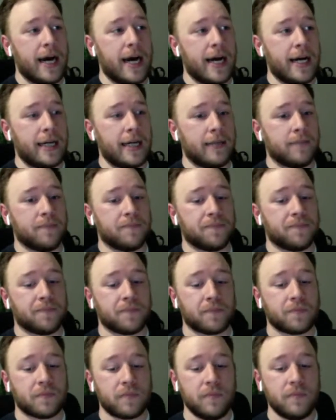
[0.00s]
Um,
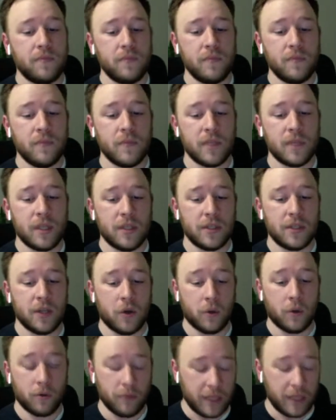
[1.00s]
Everybody here is so
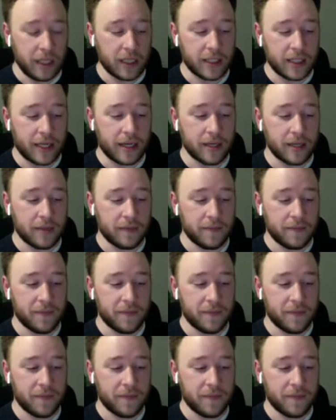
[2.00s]
familiar really with